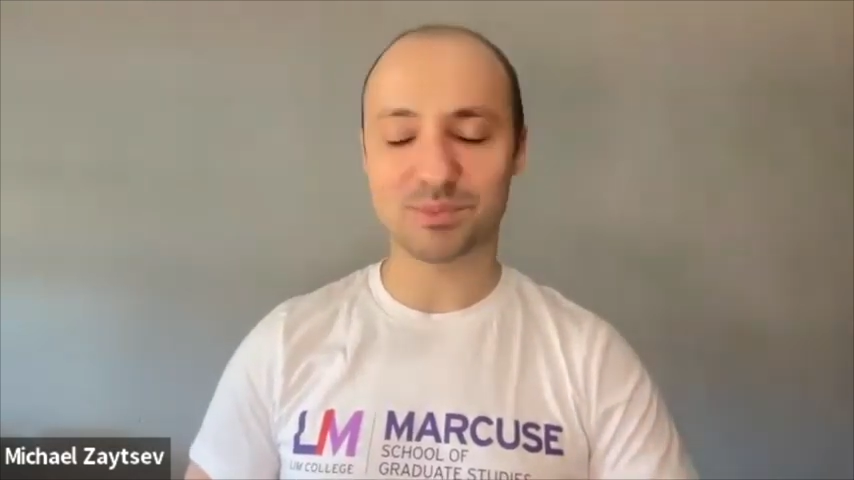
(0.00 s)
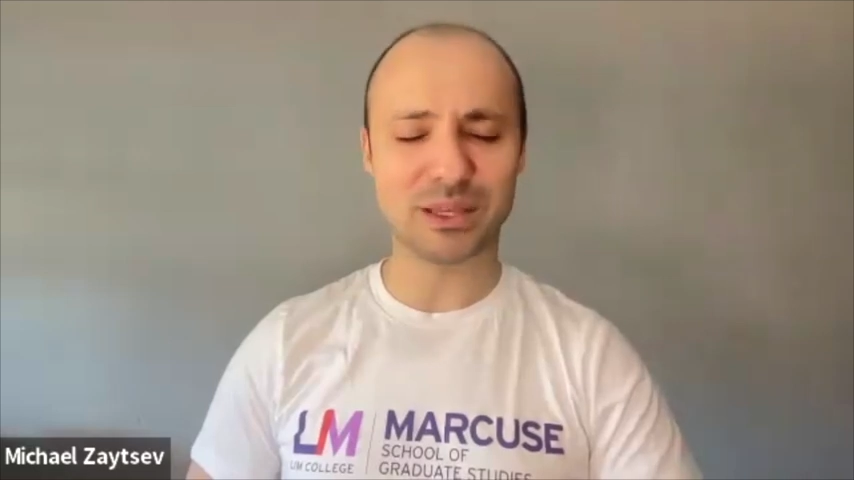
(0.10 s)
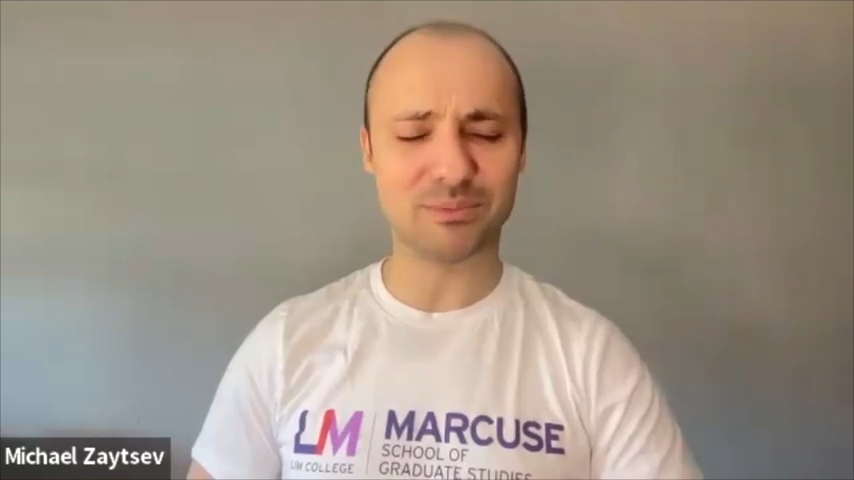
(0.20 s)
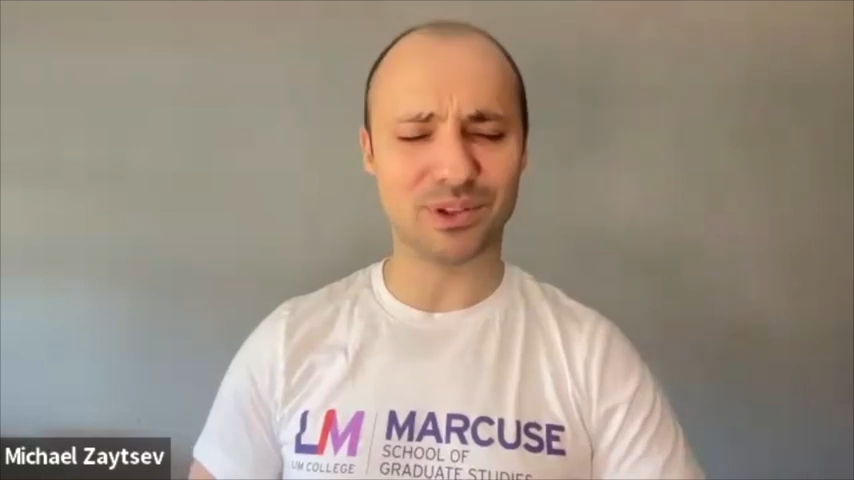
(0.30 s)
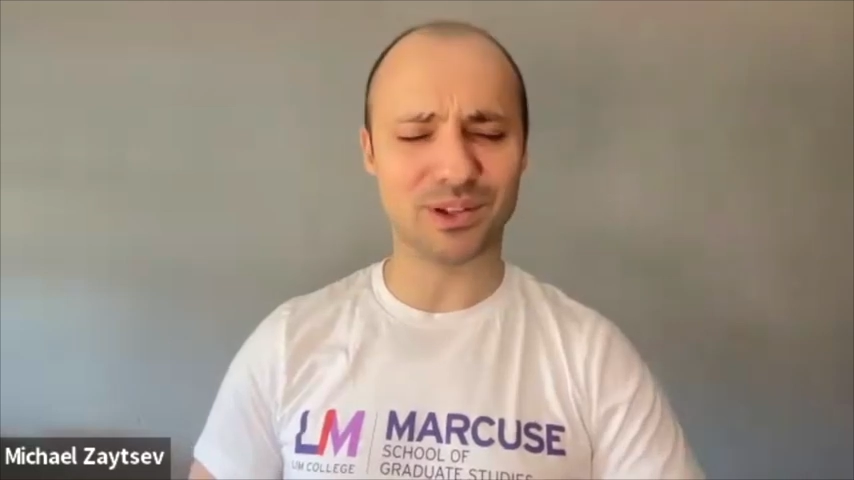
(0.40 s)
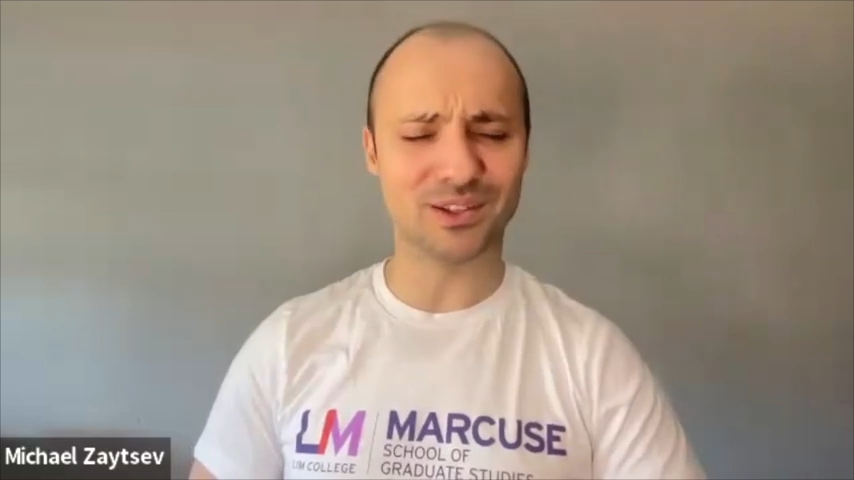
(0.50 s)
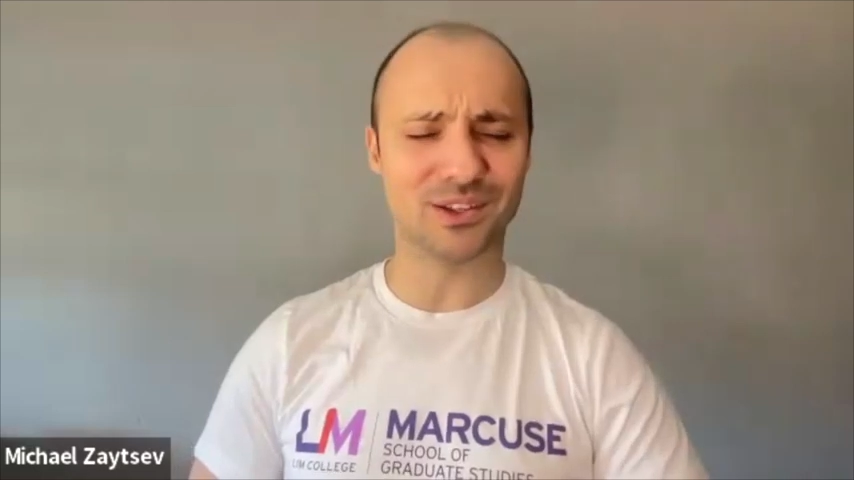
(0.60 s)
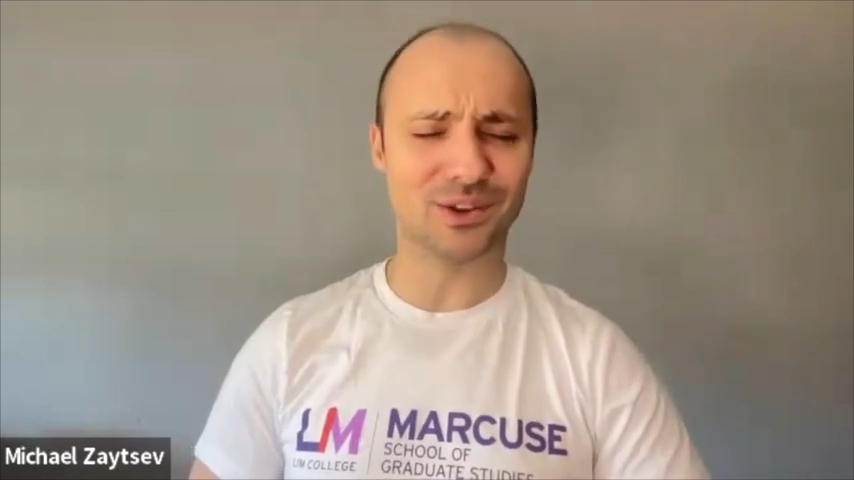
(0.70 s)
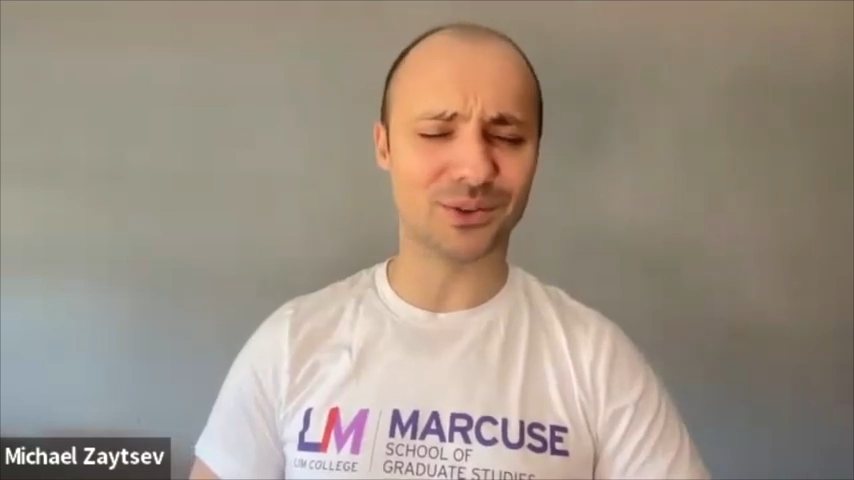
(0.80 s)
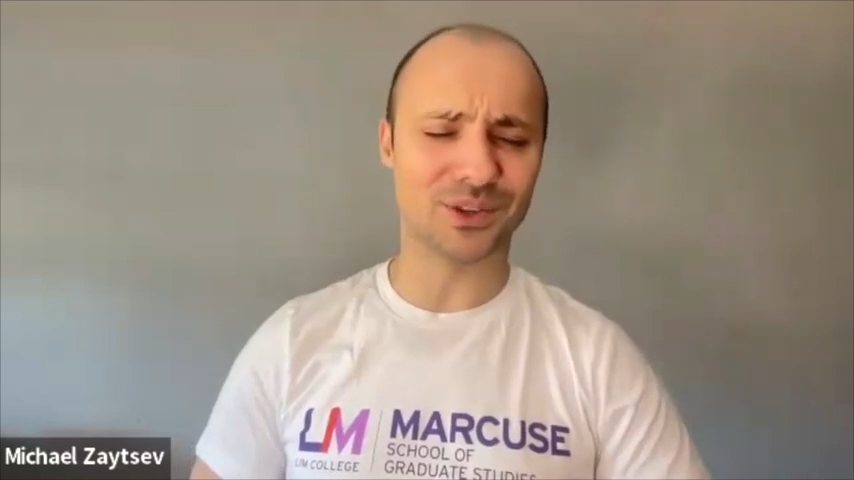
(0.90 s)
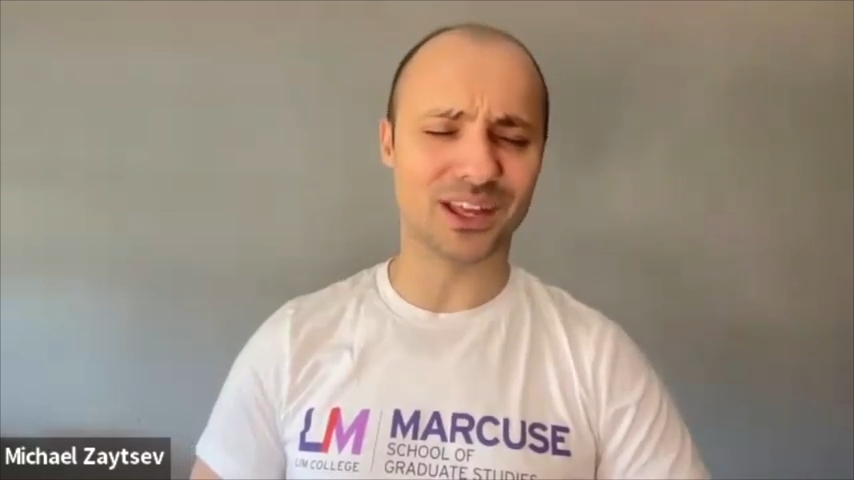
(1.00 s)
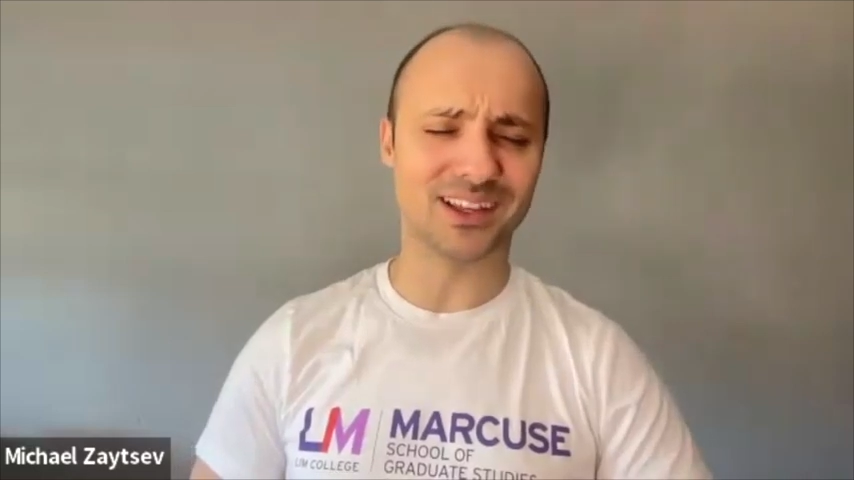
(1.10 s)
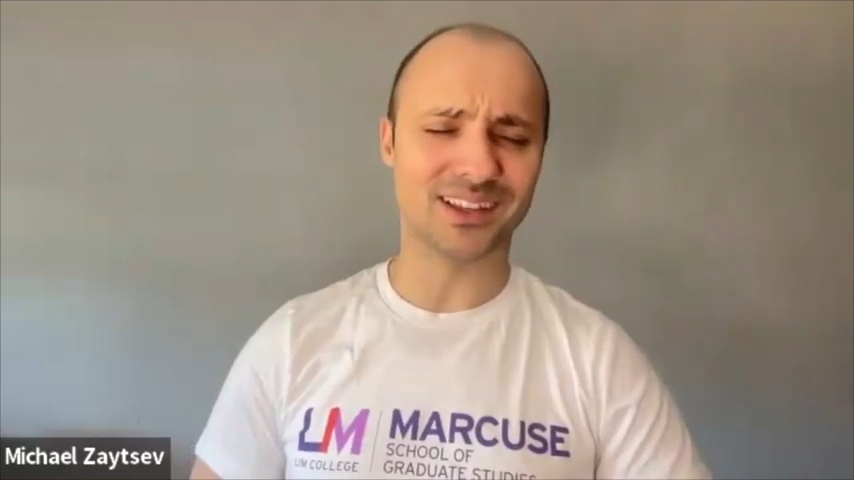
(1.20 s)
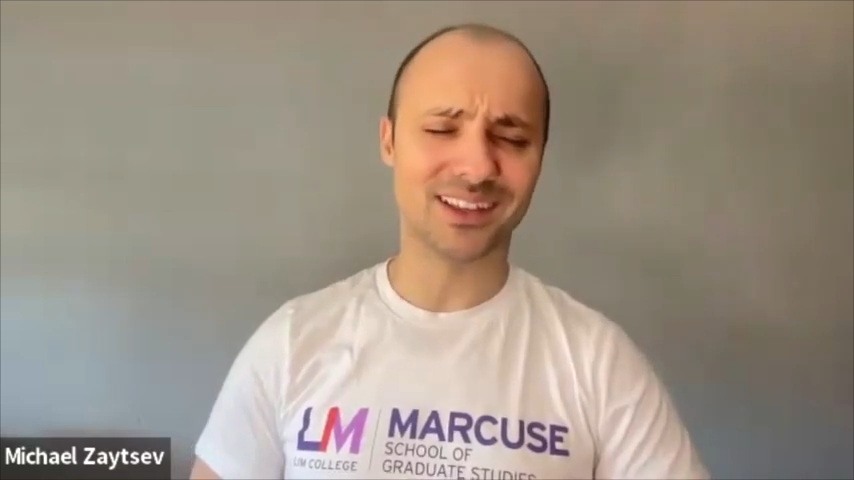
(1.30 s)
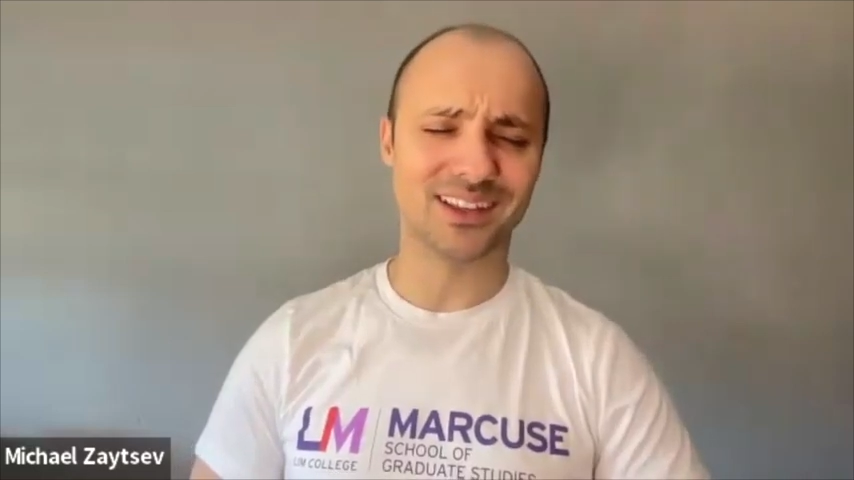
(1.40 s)
people, when
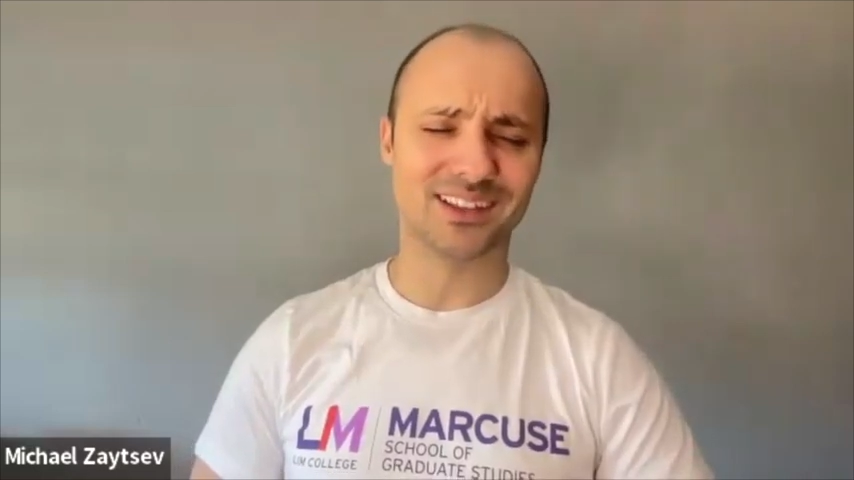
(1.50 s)
I